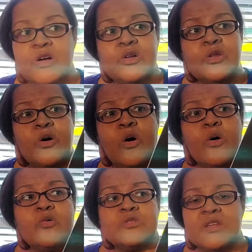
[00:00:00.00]
no
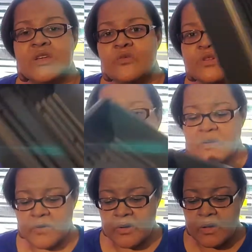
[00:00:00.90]
holes in it
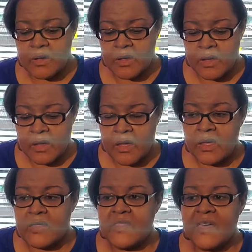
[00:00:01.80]
whatsoever.
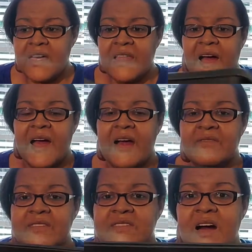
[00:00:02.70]
Then I have
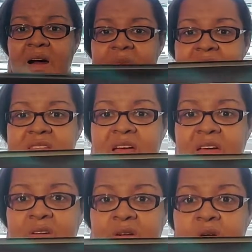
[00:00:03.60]
this top
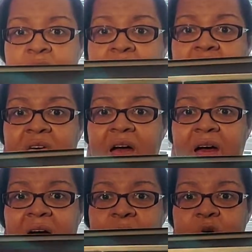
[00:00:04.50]
container
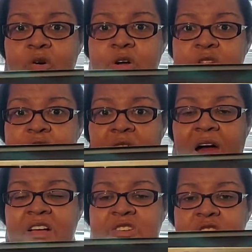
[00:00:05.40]
that I'm going to
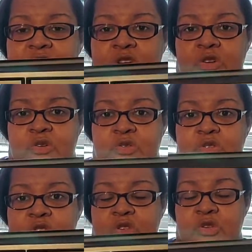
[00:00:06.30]
actually use
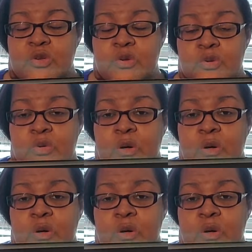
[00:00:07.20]
to